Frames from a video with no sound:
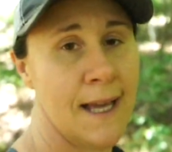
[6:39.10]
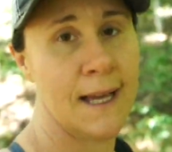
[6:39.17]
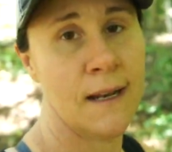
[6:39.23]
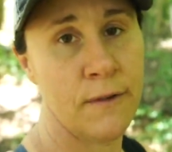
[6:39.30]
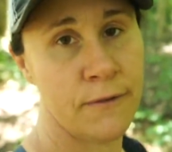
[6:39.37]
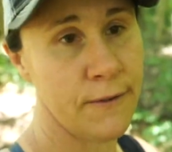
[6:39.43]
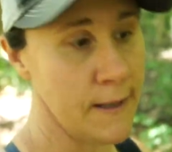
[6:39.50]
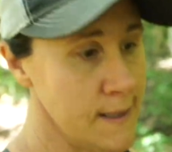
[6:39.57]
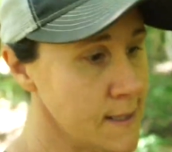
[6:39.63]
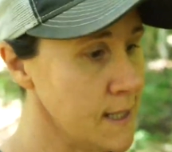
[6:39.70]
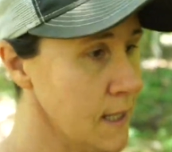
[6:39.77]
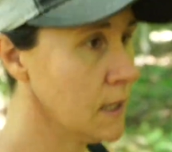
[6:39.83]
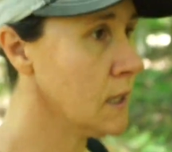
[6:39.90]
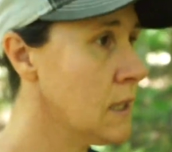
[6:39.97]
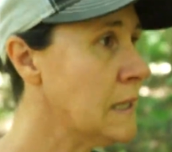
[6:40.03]
line of
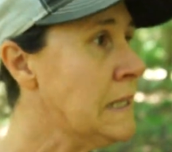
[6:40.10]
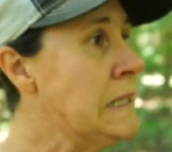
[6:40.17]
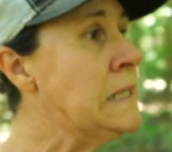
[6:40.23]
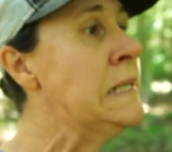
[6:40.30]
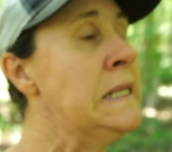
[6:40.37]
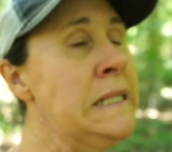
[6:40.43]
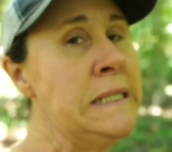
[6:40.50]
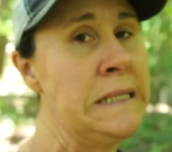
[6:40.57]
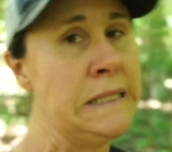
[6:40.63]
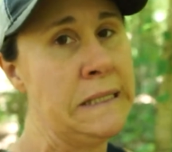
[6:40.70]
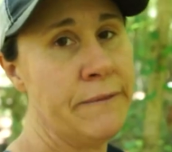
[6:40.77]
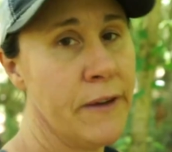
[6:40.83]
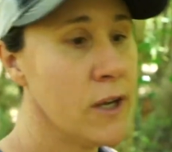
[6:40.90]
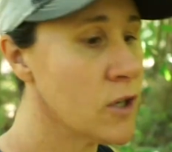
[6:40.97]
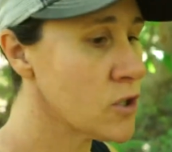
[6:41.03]
fencing.
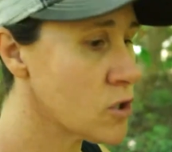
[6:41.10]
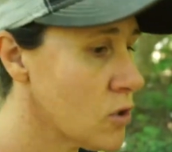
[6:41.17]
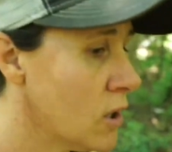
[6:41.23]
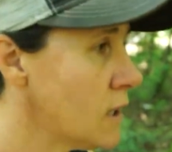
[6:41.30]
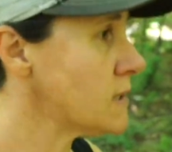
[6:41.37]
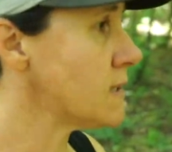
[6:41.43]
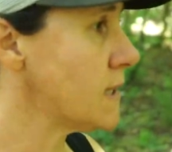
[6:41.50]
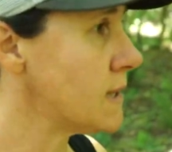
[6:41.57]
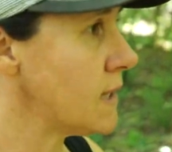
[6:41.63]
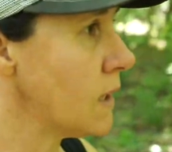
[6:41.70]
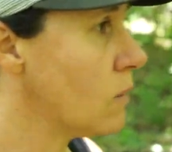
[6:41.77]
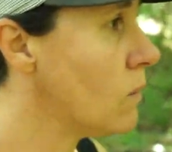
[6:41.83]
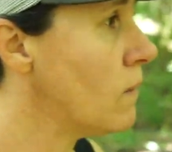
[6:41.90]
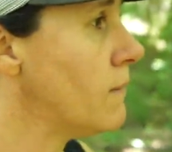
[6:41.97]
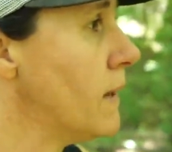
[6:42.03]
Fingers crossed, I
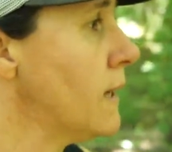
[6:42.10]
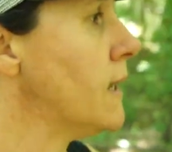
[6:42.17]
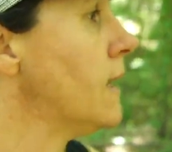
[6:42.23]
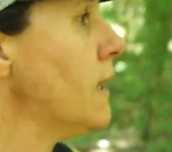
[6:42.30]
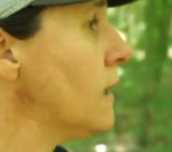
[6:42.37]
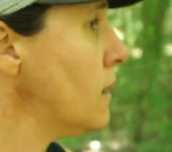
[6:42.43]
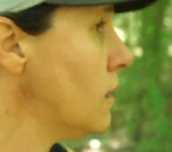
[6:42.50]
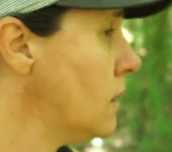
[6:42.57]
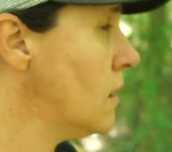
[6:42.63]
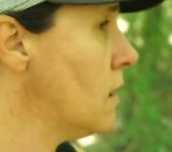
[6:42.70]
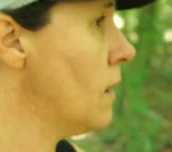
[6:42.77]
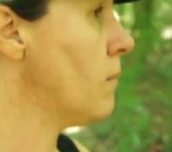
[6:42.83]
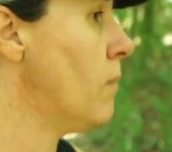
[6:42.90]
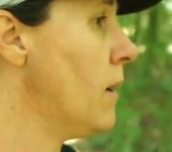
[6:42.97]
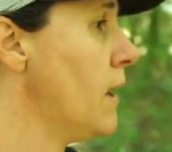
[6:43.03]
think we'll make it,
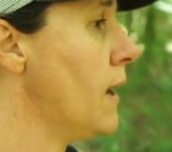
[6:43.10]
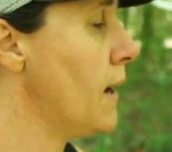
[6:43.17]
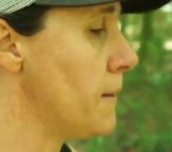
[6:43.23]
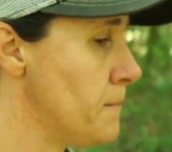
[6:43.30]
but